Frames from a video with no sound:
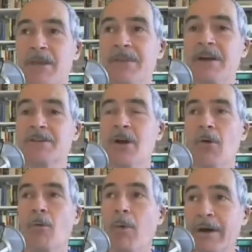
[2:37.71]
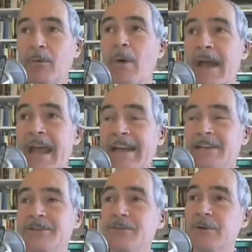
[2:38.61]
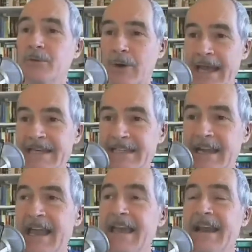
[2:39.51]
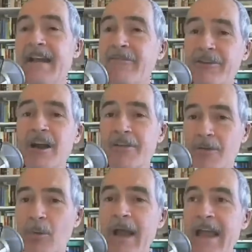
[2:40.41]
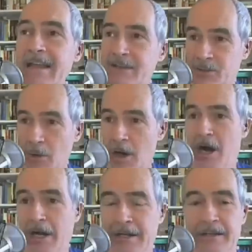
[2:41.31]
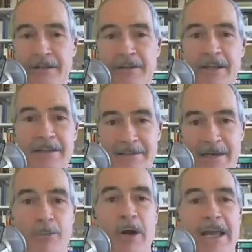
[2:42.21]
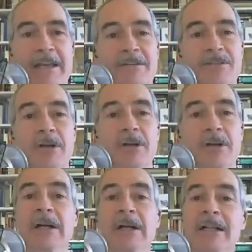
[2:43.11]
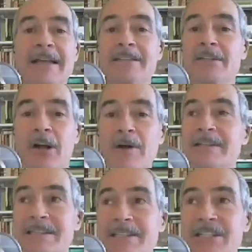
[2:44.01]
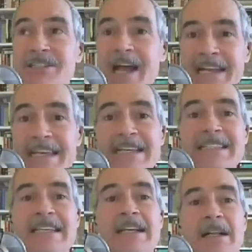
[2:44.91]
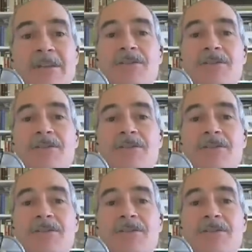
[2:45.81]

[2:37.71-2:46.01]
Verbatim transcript: There's one way to do it right, and every other way is wrong in some way. Yeah. So it's you know it's just not easy.